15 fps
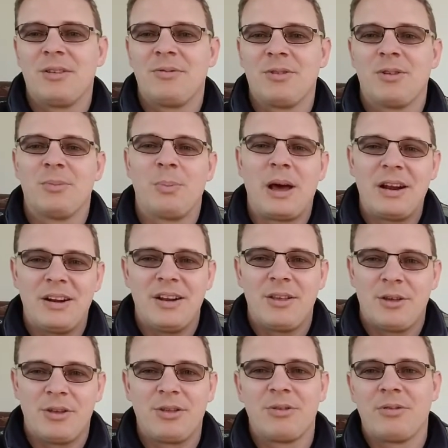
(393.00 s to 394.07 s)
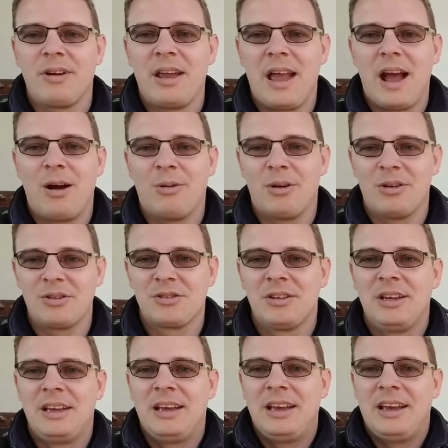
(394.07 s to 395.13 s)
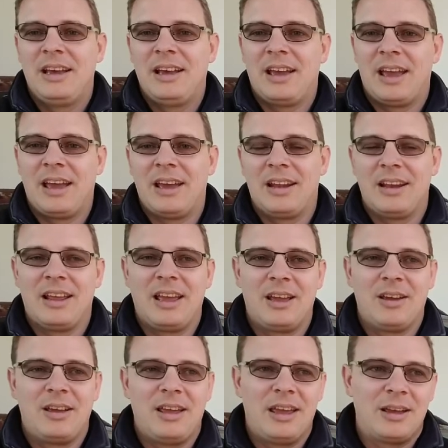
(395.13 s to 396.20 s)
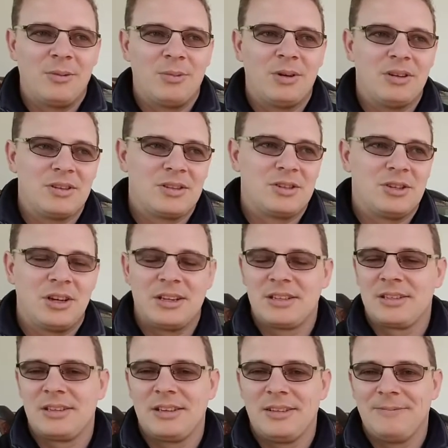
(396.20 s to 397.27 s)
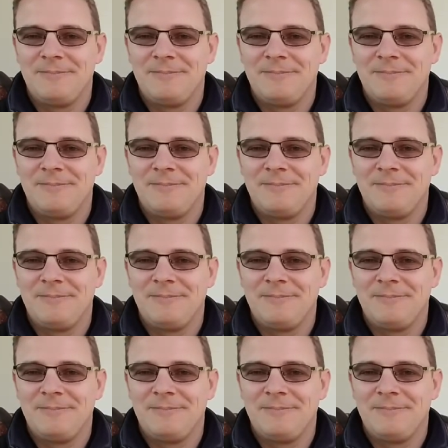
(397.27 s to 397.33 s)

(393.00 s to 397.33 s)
for about another 3 hours. And it was just,